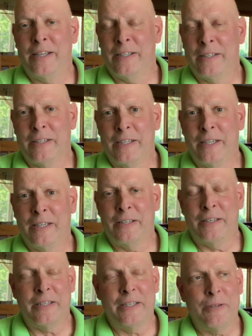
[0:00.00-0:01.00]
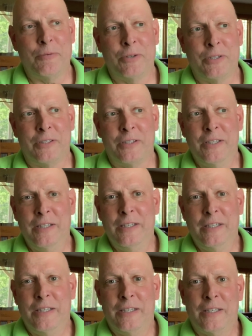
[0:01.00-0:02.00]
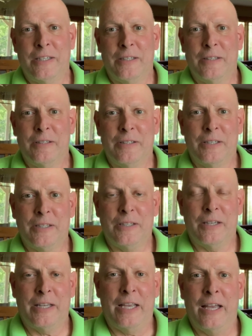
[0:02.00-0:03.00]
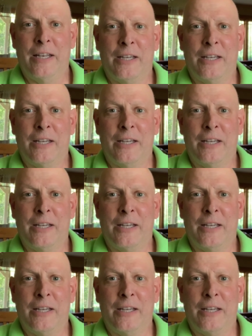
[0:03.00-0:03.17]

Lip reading: And it was, again,